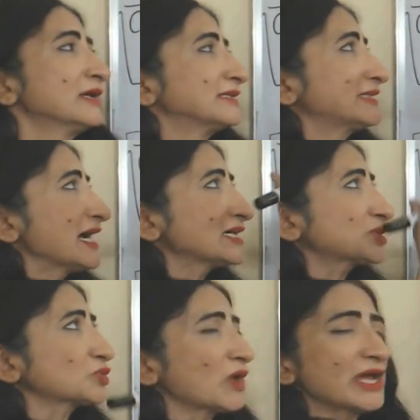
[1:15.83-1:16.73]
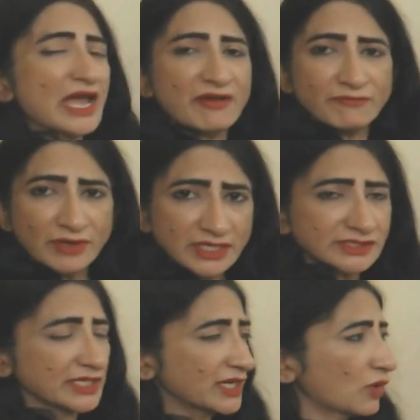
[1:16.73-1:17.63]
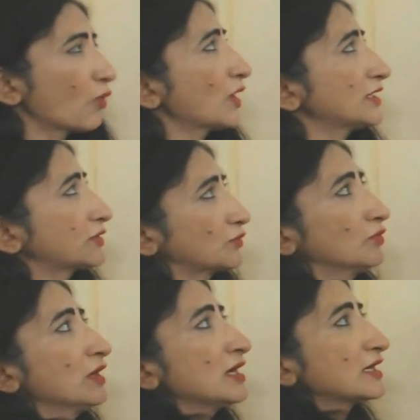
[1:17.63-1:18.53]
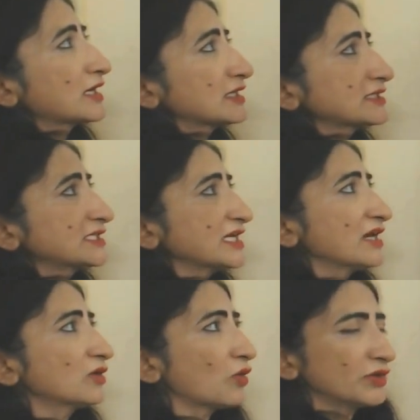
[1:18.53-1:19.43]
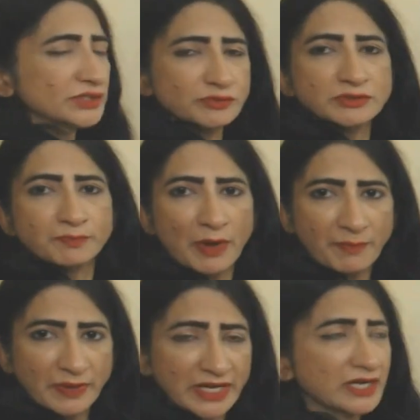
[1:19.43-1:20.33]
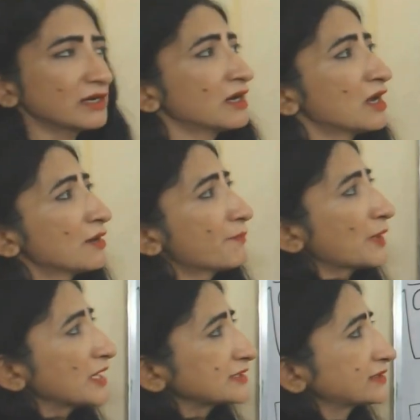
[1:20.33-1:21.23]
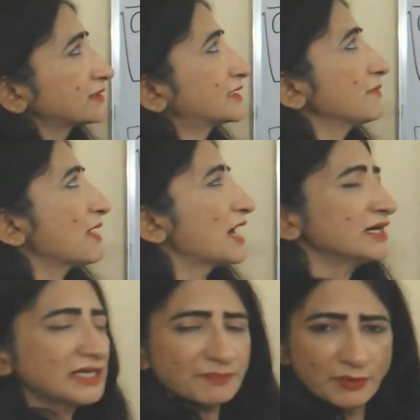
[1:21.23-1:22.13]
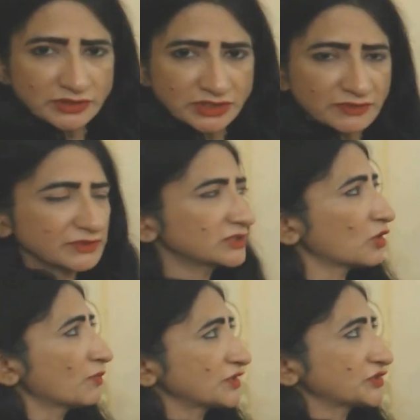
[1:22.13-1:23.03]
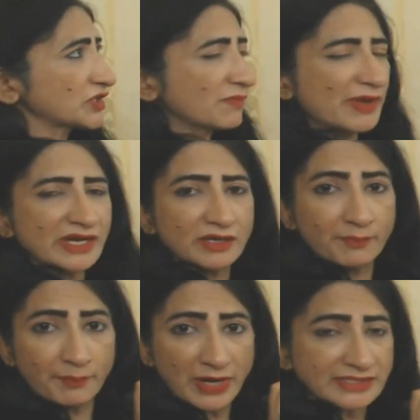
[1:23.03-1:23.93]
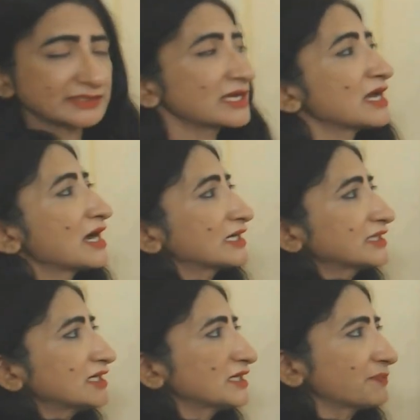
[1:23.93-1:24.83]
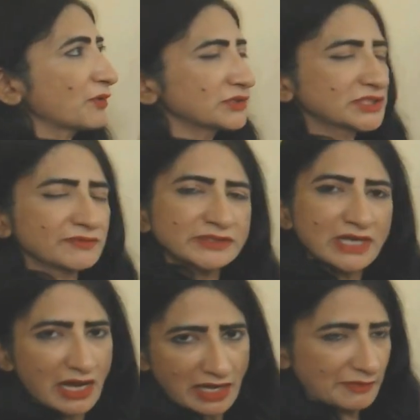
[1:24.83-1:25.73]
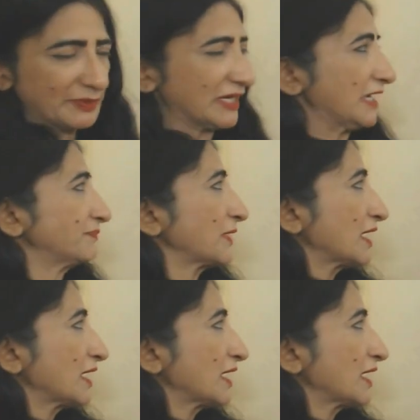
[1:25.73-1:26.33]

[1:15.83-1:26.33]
That's why M1 is equal to currency and coins with public plus demand deposit with commercial bank plus other deposit with RBI.